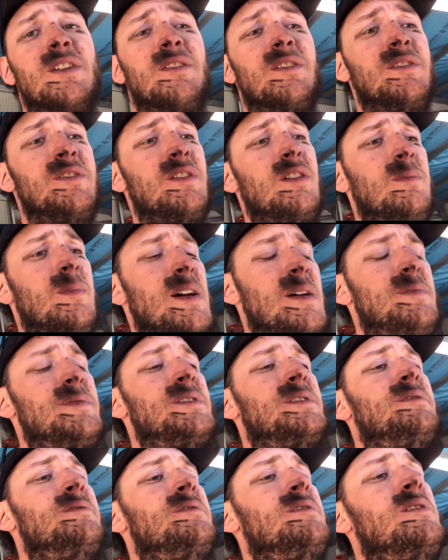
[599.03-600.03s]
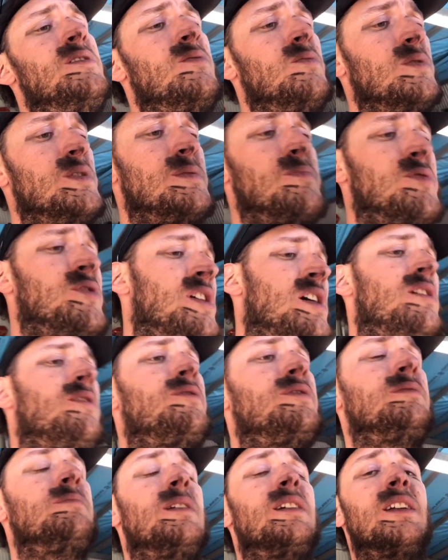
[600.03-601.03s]
on a time lapse and we'll just put the whole
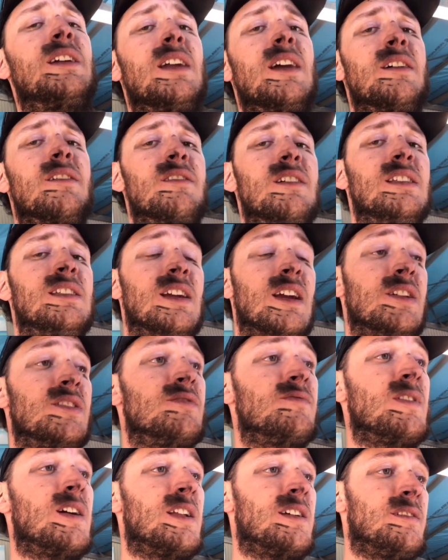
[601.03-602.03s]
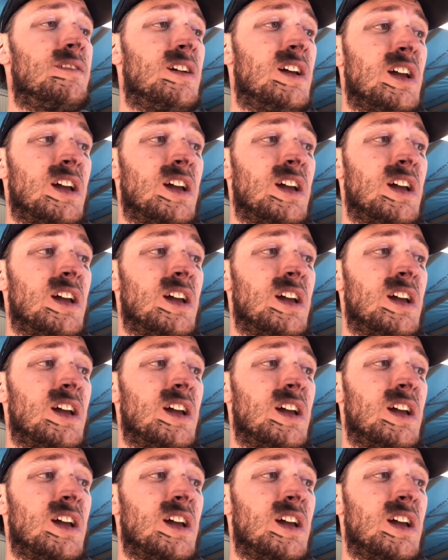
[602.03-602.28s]
thing back together, get the engine running